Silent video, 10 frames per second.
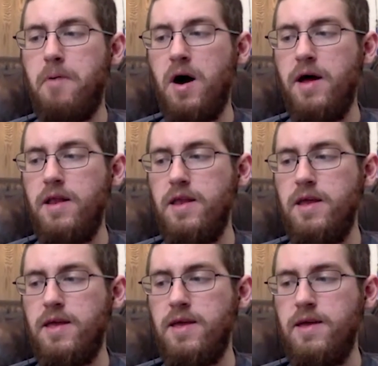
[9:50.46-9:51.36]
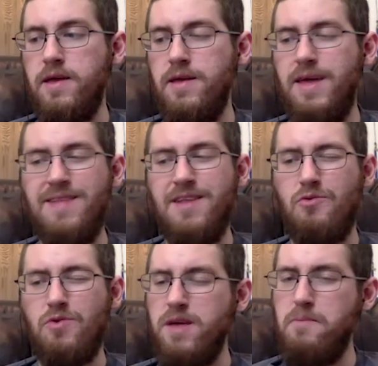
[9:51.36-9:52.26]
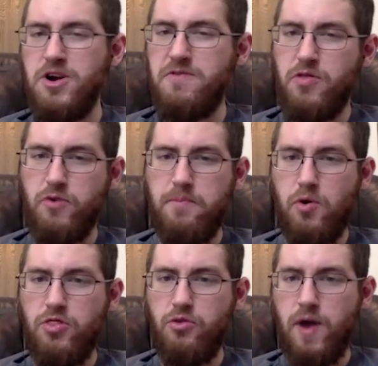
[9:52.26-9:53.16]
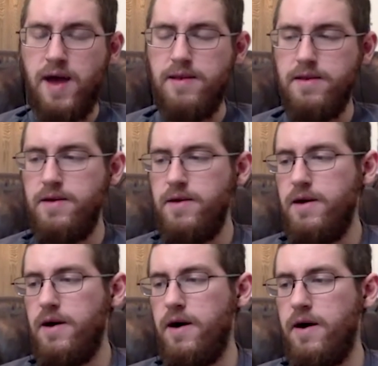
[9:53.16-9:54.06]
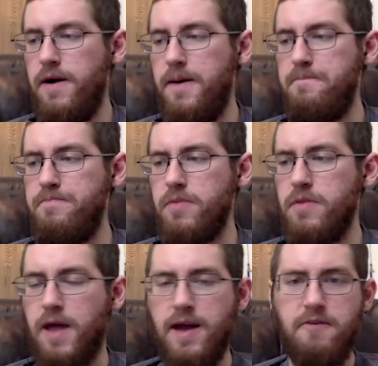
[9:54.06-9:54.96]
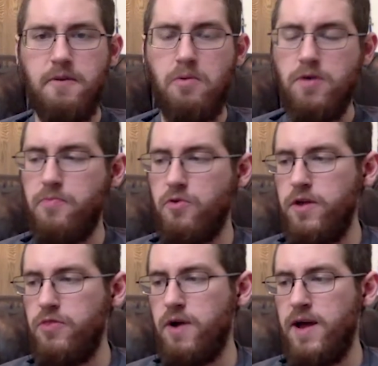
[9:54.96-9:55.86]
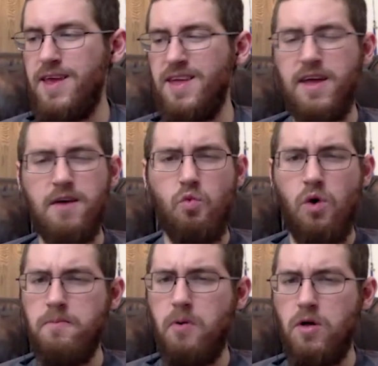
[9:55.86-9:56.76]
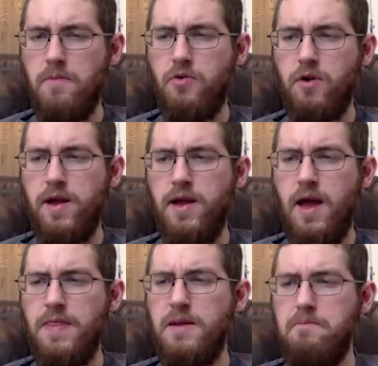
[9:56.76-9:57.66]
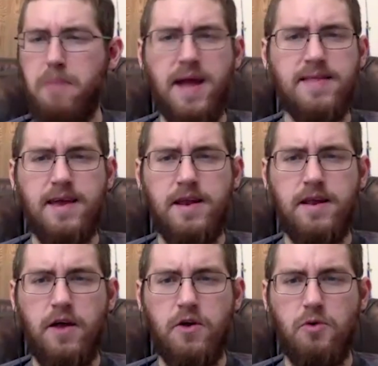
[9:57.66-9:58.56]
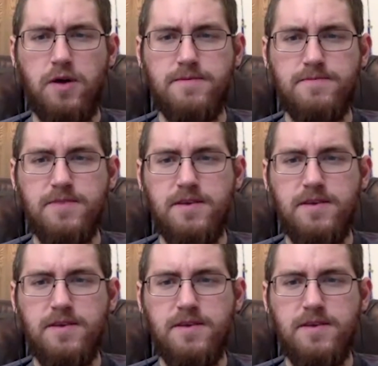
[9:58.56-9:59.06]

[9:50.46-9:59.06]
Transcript: but he isn't really much of a three point threat. Um, kind of a pull up three threat. He hit one pull up three and then banked in another one.